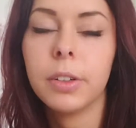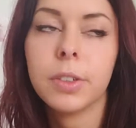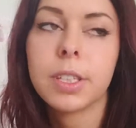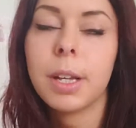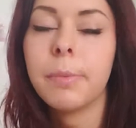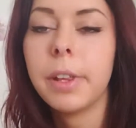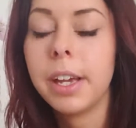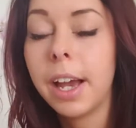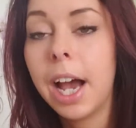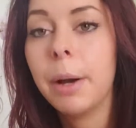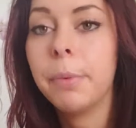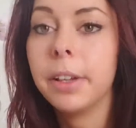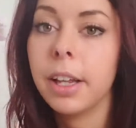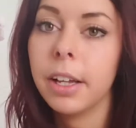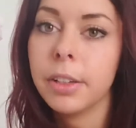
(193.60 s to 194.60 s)
something
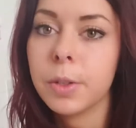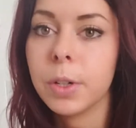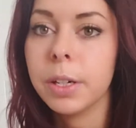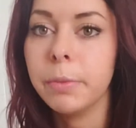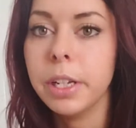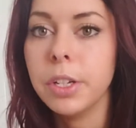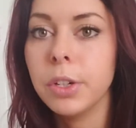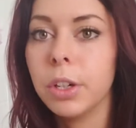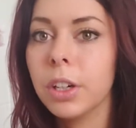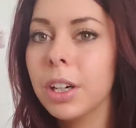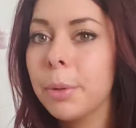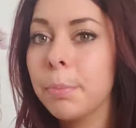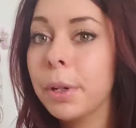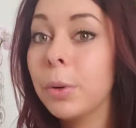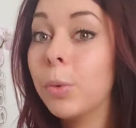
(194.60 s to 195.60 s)
happened that sort of made you grow
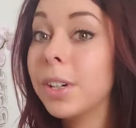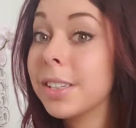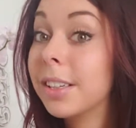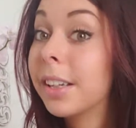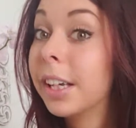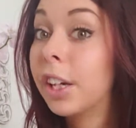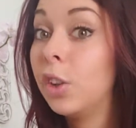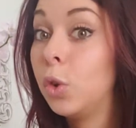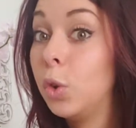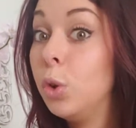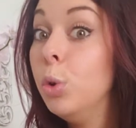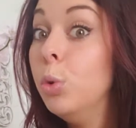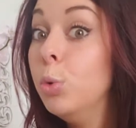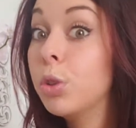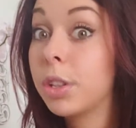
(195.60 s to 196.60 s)
up, but it wasn't like a
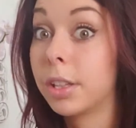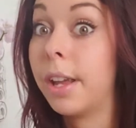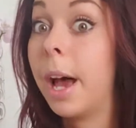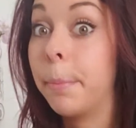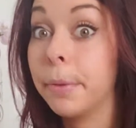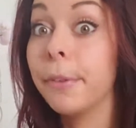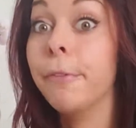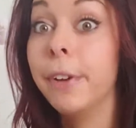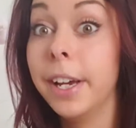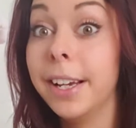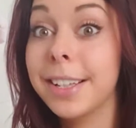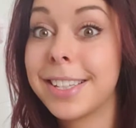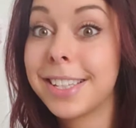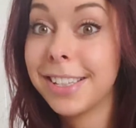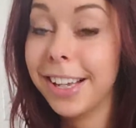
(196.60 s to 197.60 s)
huge slap in the
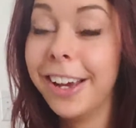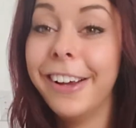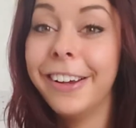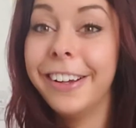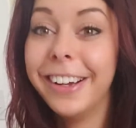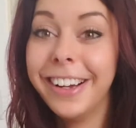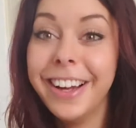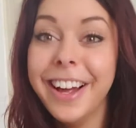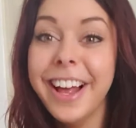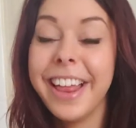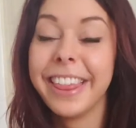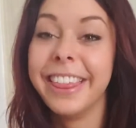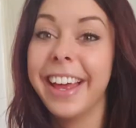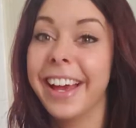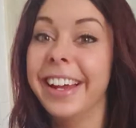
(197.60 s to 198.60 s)
face,
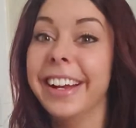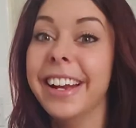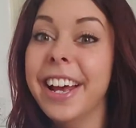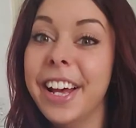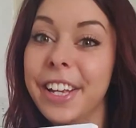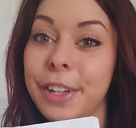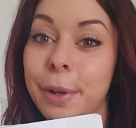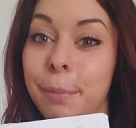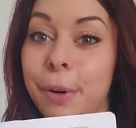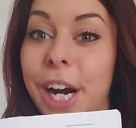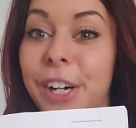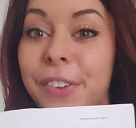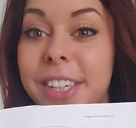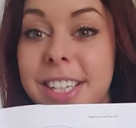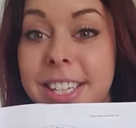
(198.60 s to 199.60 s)
then you're
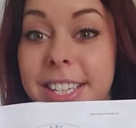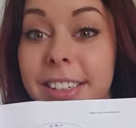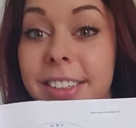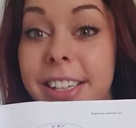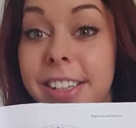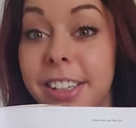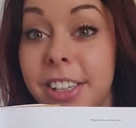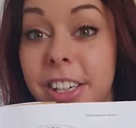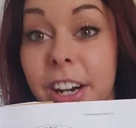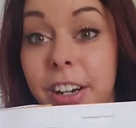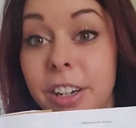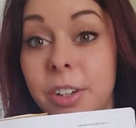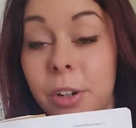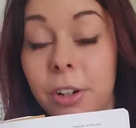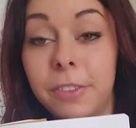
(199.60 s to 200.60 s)
probably still in the young
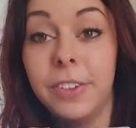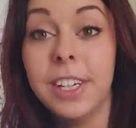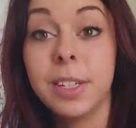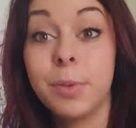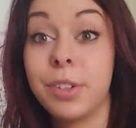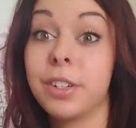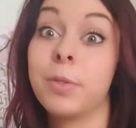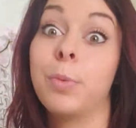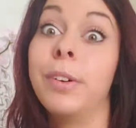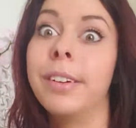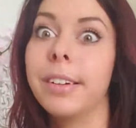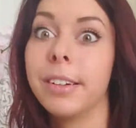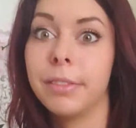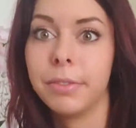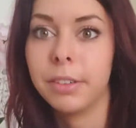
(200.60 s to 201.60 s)
adult phase, which is
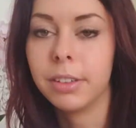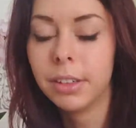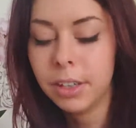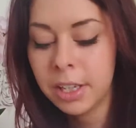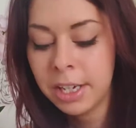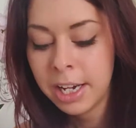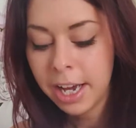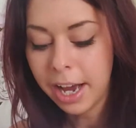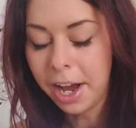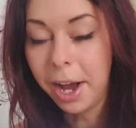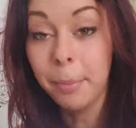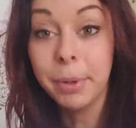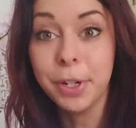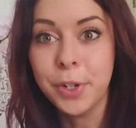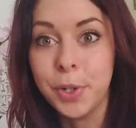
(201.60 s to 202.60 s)
wonderful.
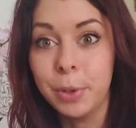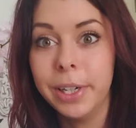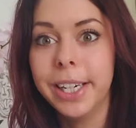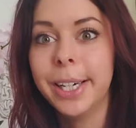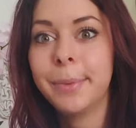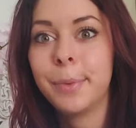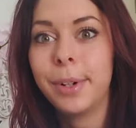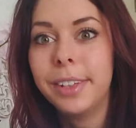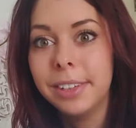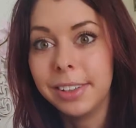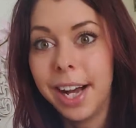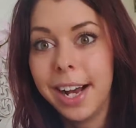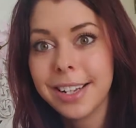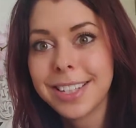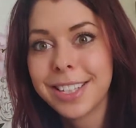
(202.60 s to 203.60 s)
Enjoy it while it
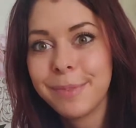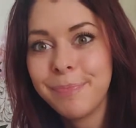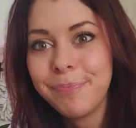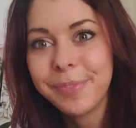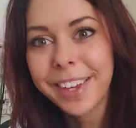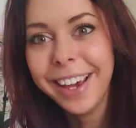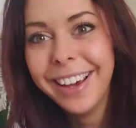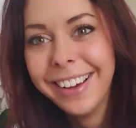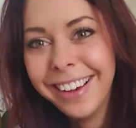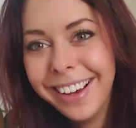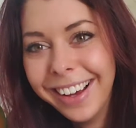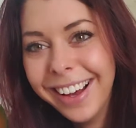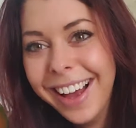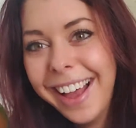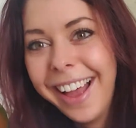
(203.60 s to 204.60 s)
lasts. and
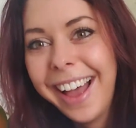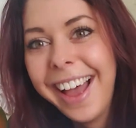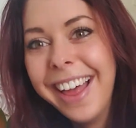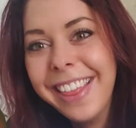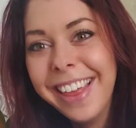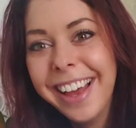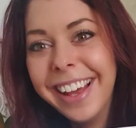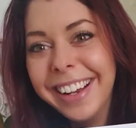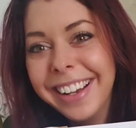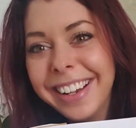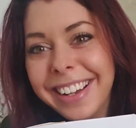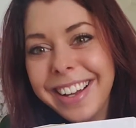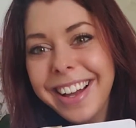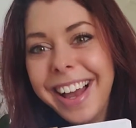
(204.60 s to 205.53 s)
then,